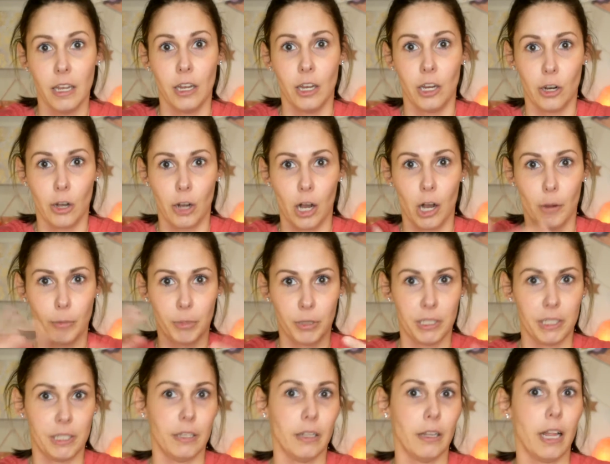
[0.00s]
you know, up
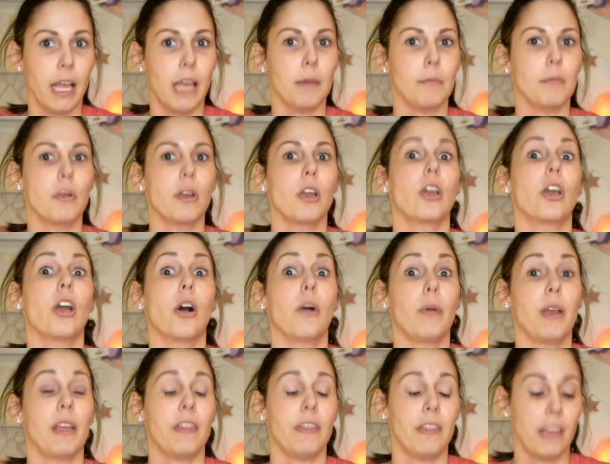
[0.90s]
until I'm
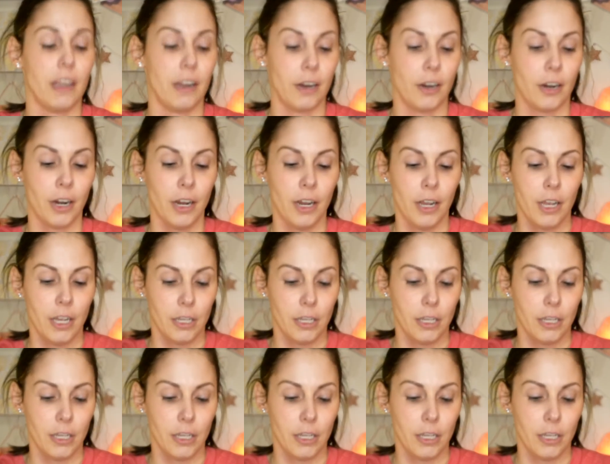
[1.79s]
going there.